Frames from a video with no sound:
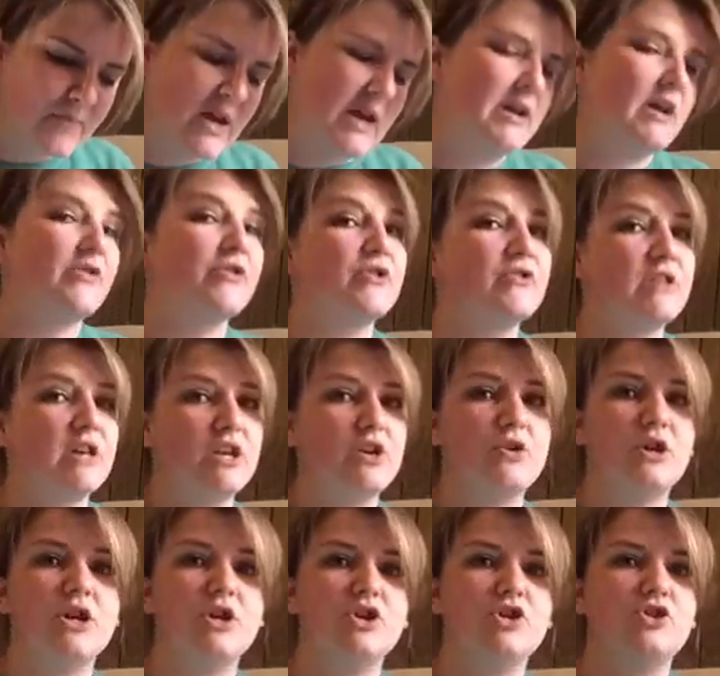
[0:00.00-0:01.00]
Another thing you
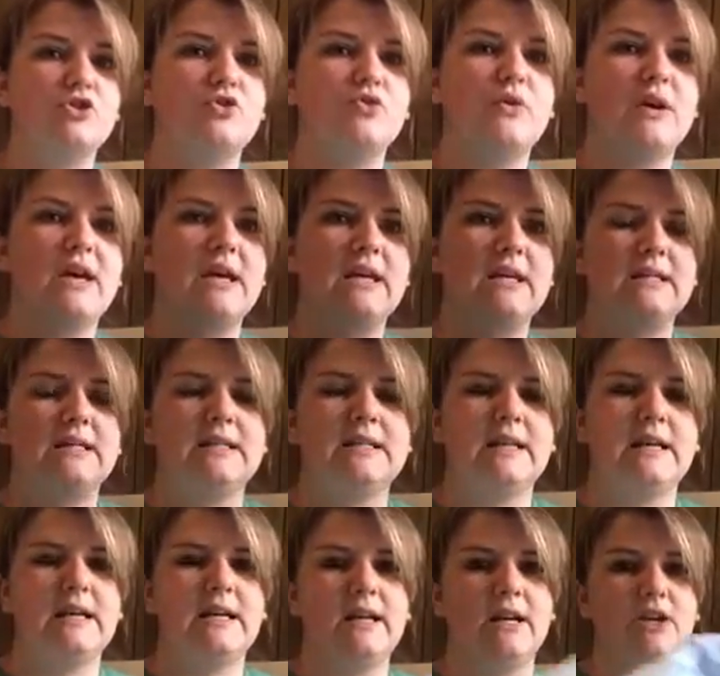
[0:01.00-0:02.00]
can do is
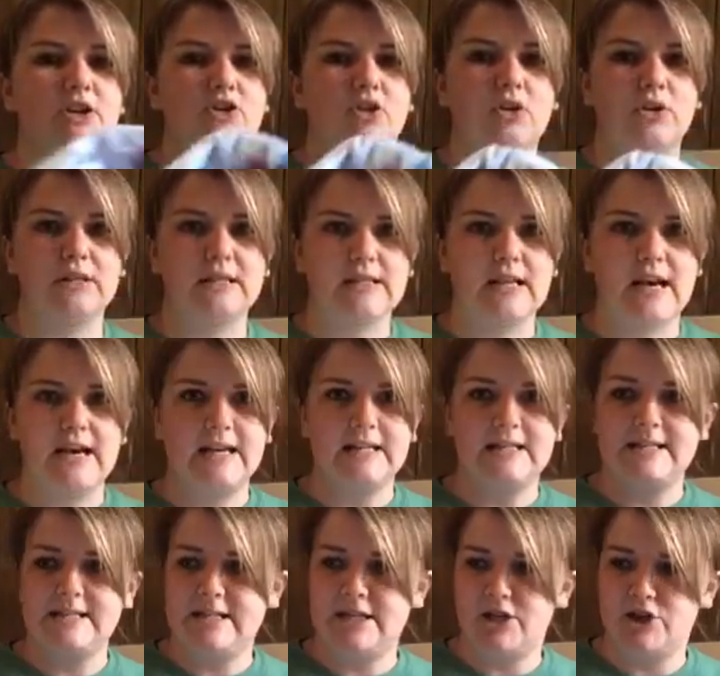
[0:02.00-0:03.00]
get adult
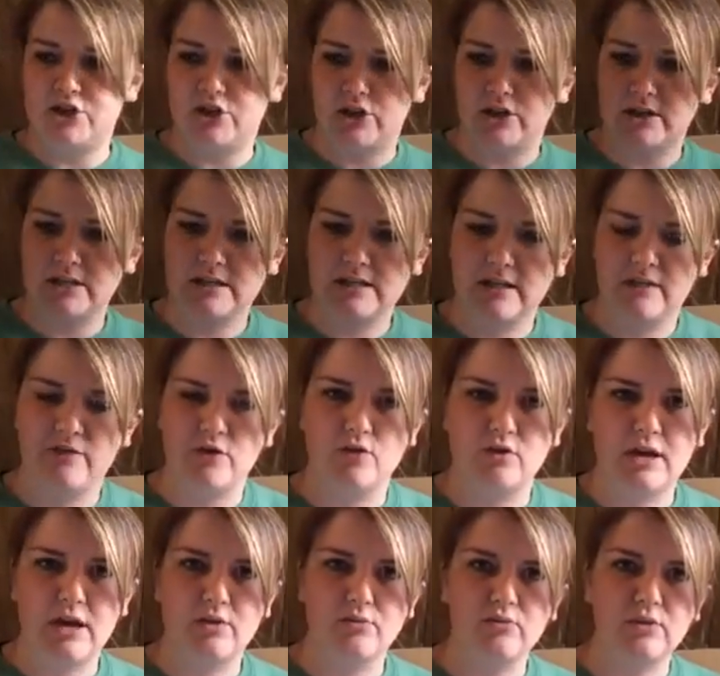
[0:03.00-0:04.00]
size t-shirts. If you
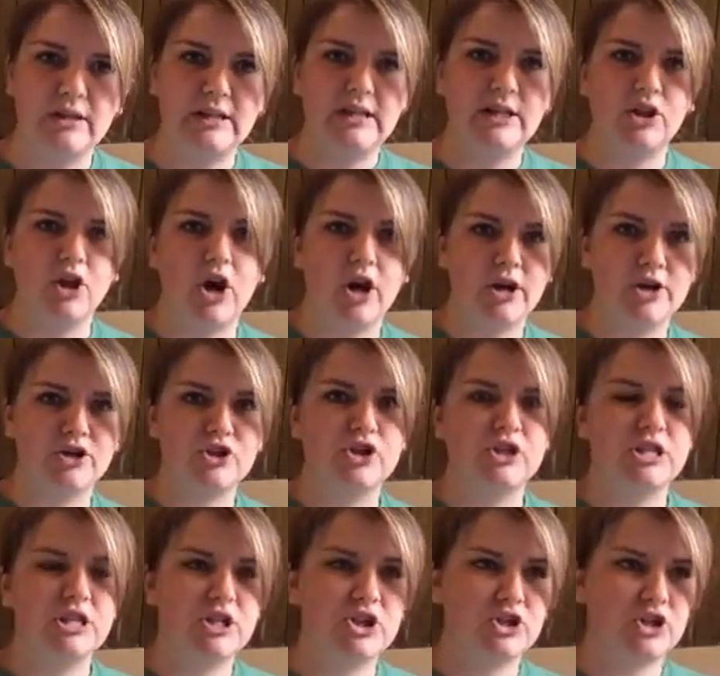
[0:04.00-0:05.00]
get really large
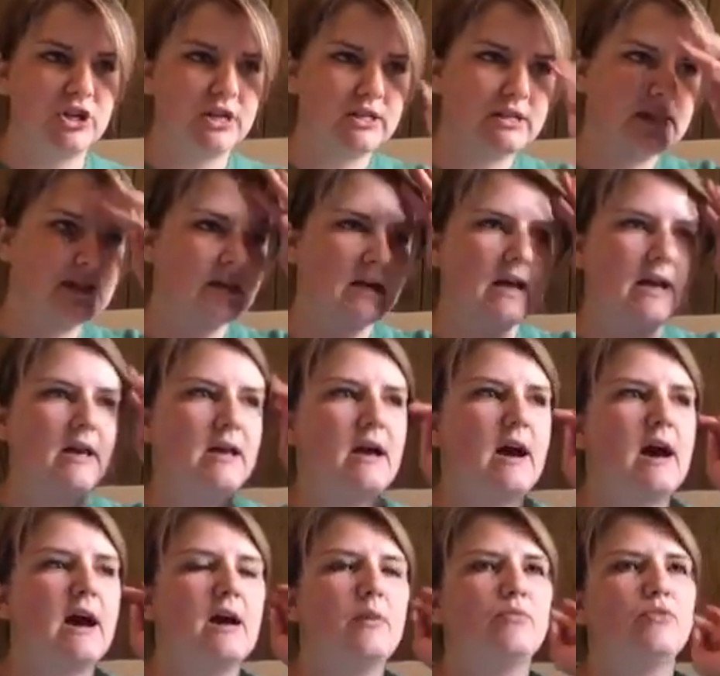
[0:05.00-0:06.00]
t-shirts,
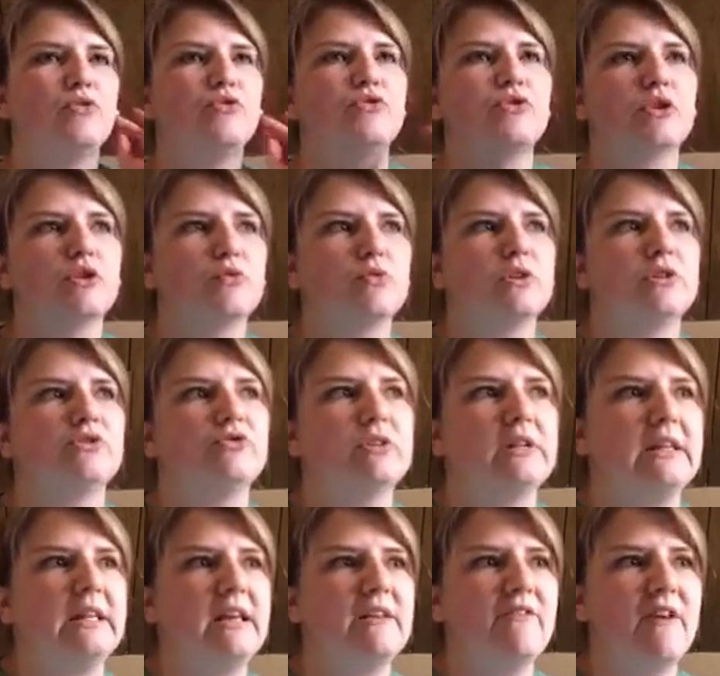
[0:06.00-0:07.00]
Lutheran World
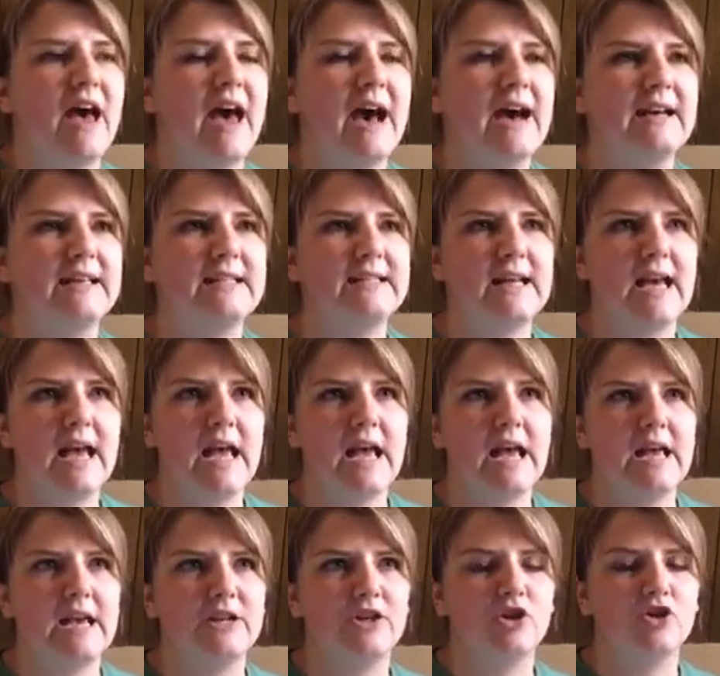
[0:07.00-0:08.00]
Relief has
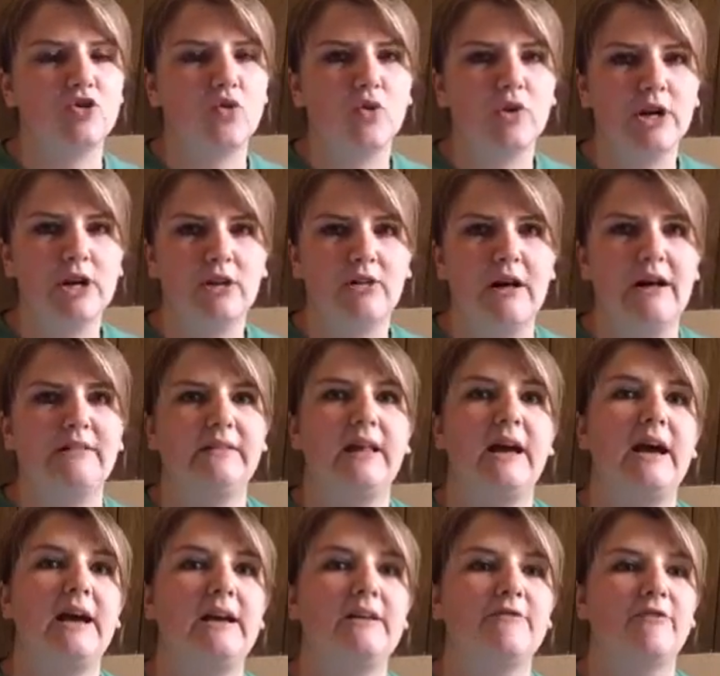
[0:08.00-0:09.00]
a tutorial
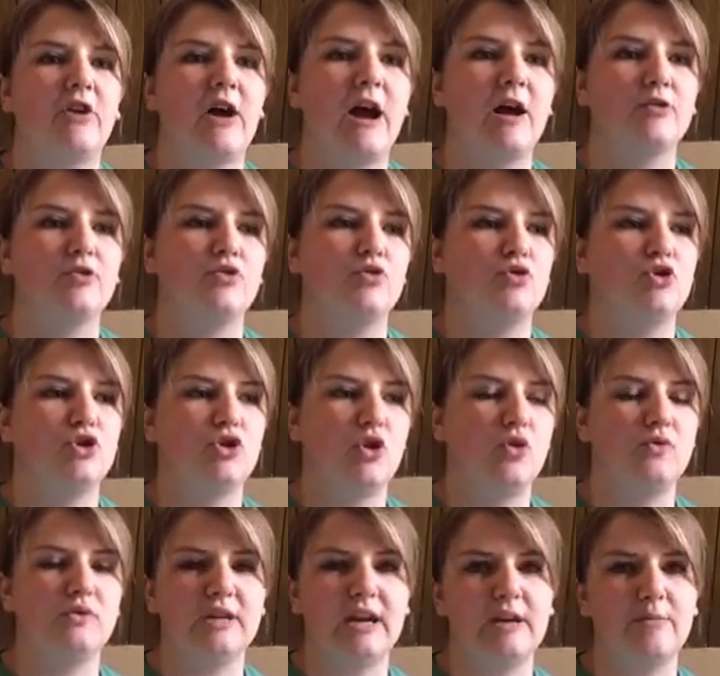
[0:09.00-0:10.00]
online for how to
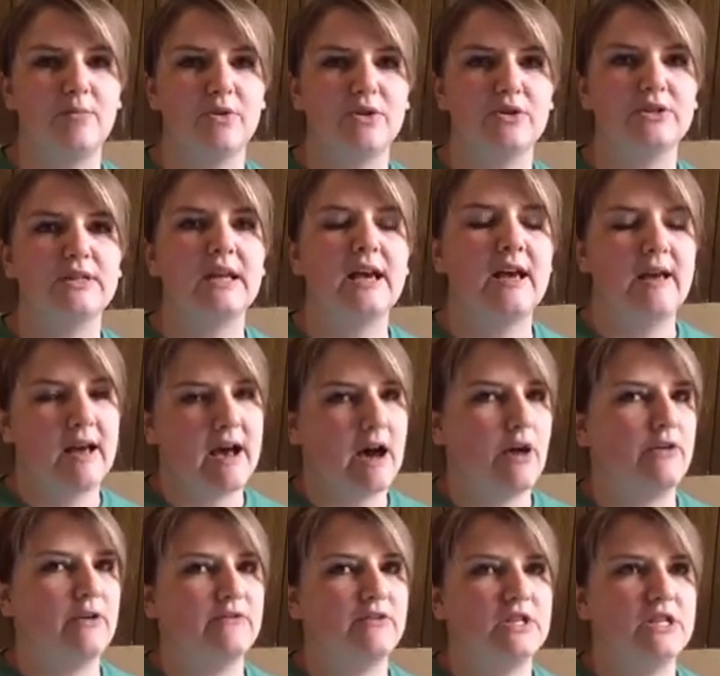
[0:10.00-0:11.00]
sew diapers
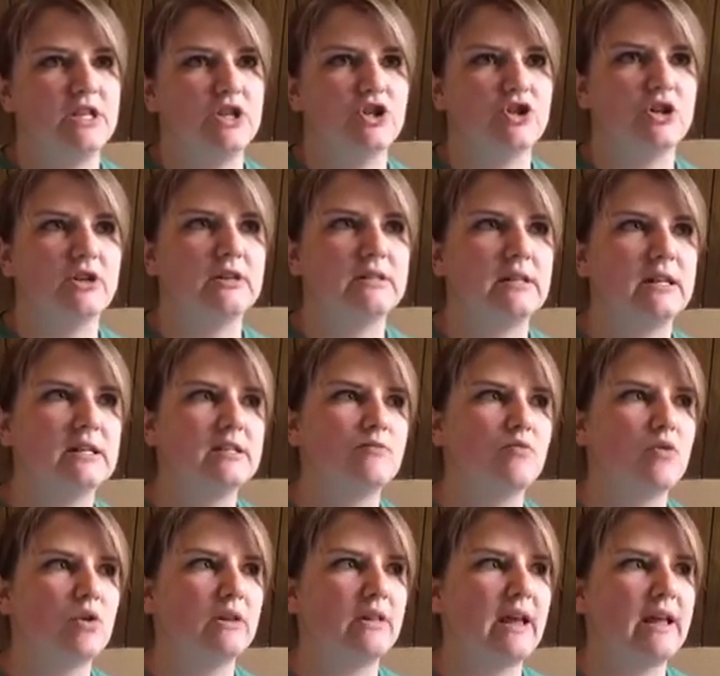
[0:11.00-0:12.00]
out of t-shirts. It's
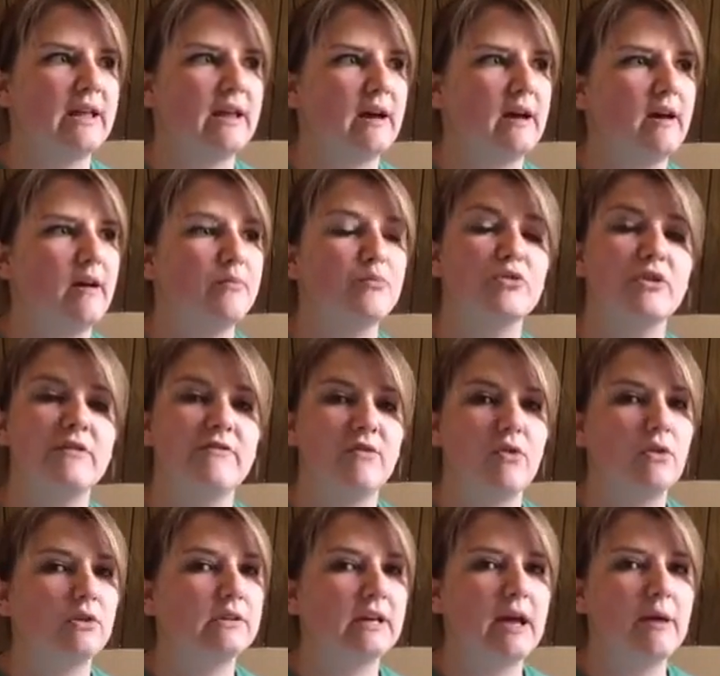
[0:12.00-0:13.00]
more like a
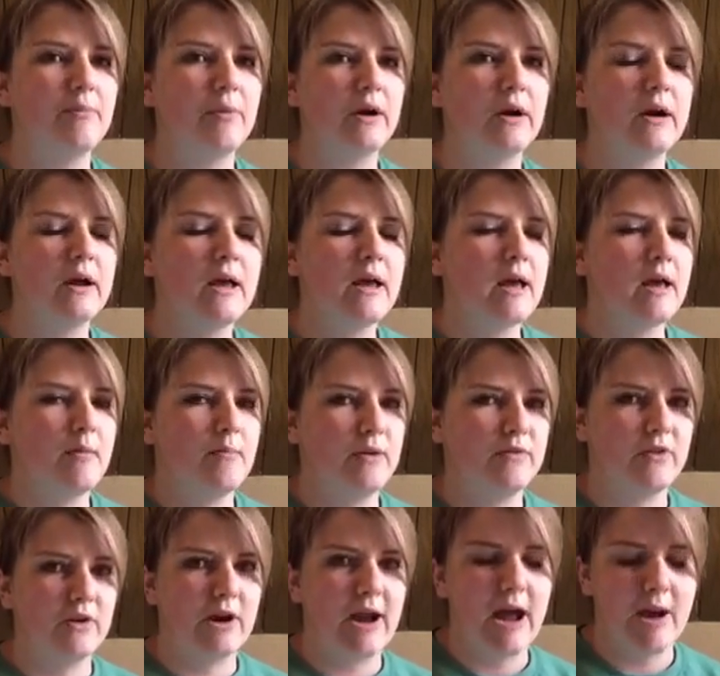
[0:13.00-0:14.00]
pre-fold diaper,
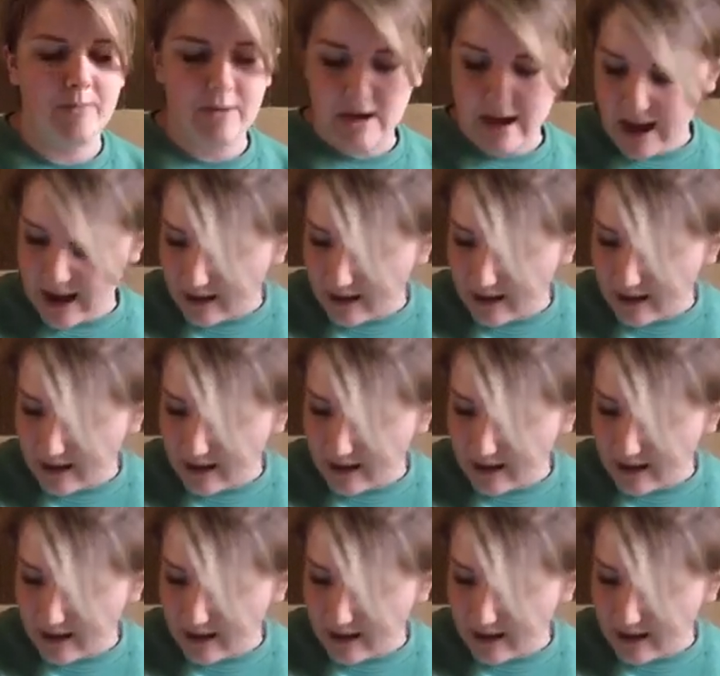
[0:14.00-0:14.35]
but they're happy to